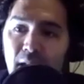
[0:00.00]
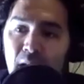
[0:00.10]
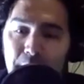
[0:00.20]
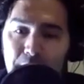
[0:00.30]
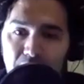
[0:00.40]

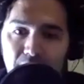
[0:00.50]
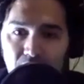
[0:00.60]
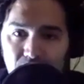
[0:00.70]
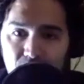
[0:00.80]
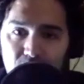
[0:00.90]
But I,
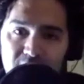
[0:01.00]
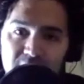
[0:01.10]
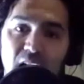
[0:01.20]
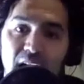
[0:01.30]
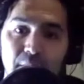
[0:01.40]
there was a
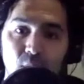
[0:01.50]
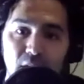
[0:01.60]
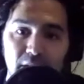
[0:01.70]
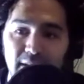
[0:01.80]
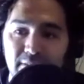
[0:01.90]
time where
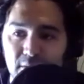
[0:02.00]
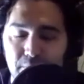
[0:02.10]
like the,